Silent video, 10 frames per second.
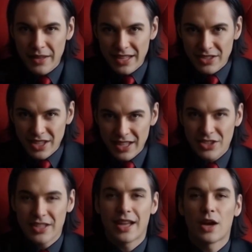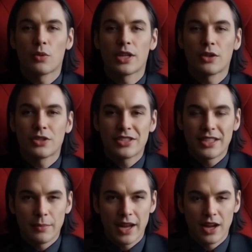It changes how readers
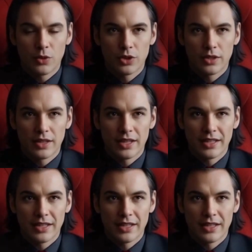see power,